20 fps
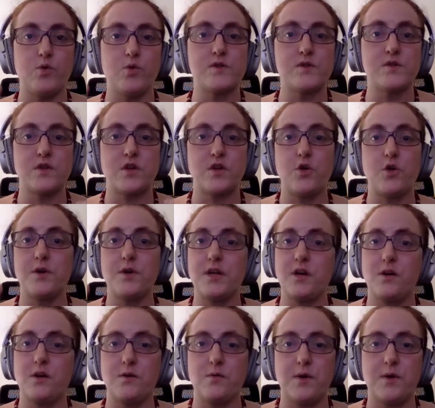or
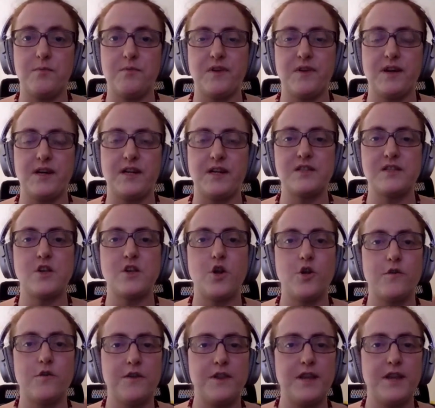security on a website, is to
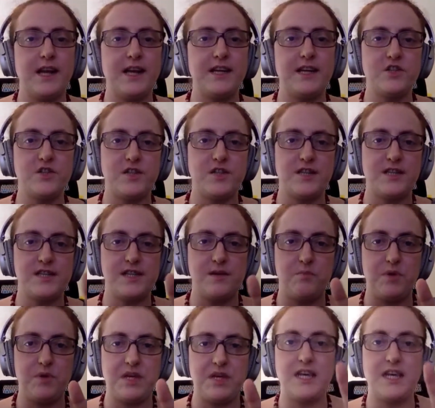look for that
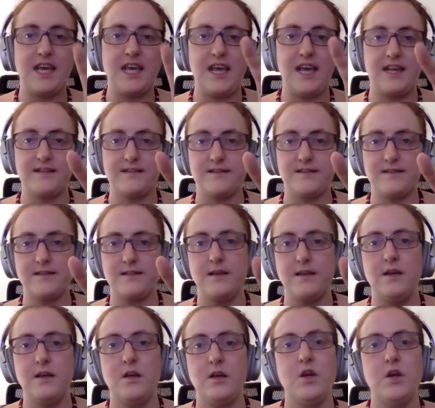HTTPS.
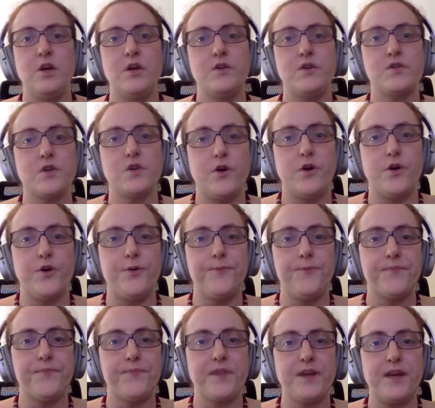So
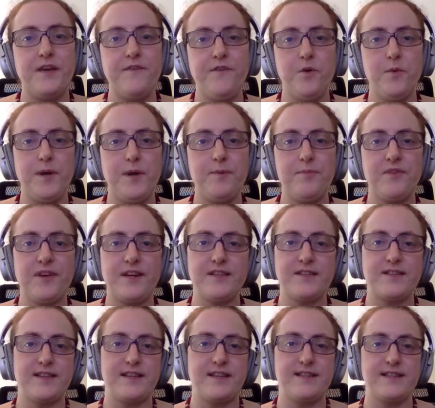if a
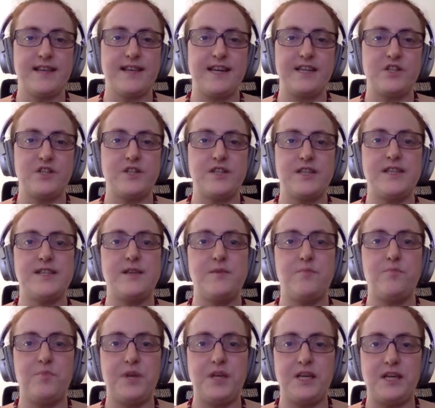website says
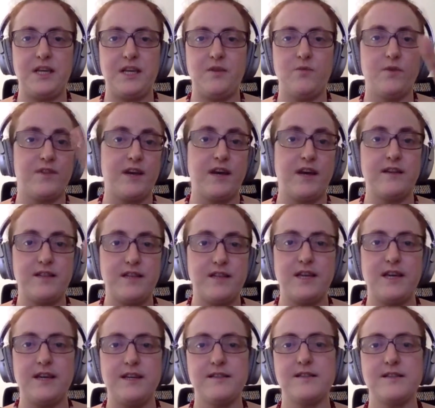HTTP without
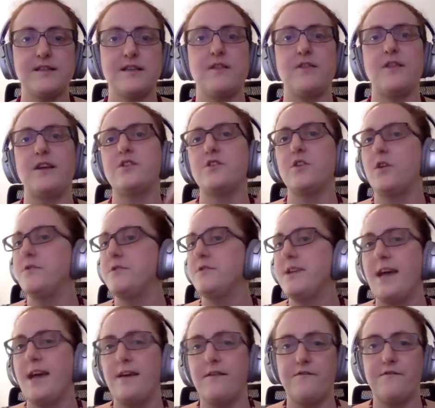the S, they don't
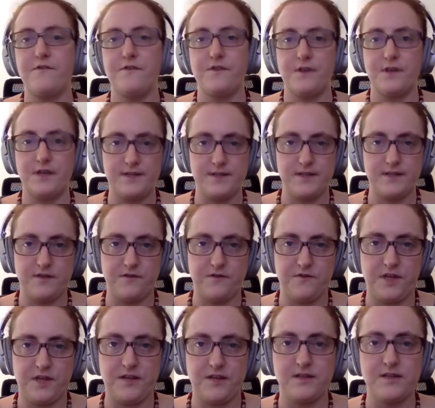have a
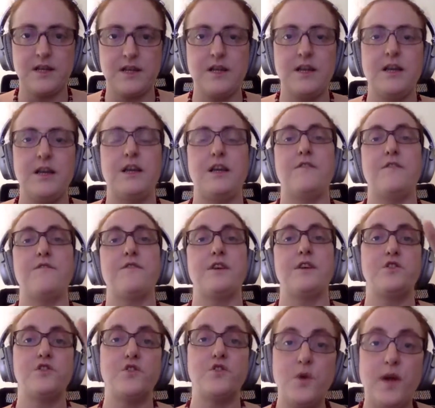certificate. If they
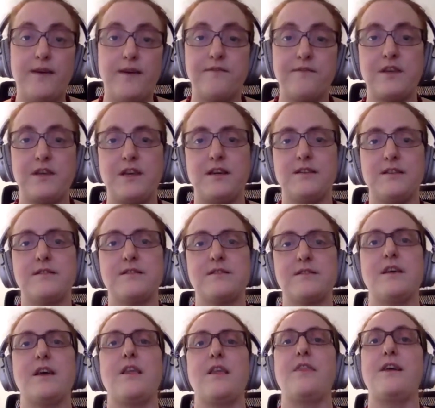do have the
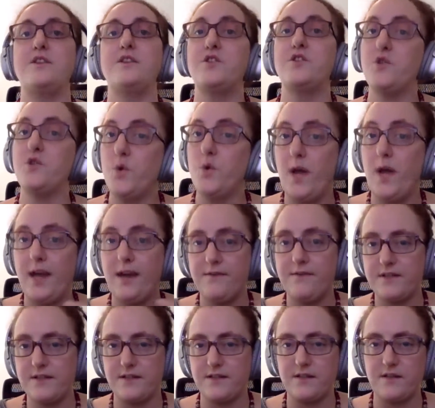S, they do have a
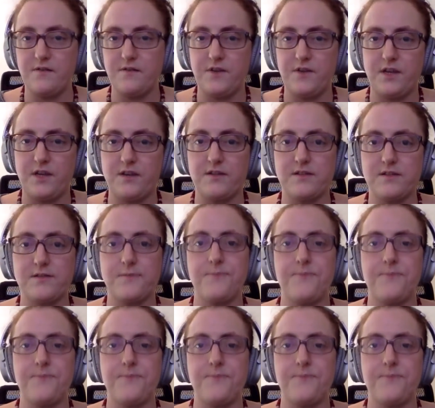certificate.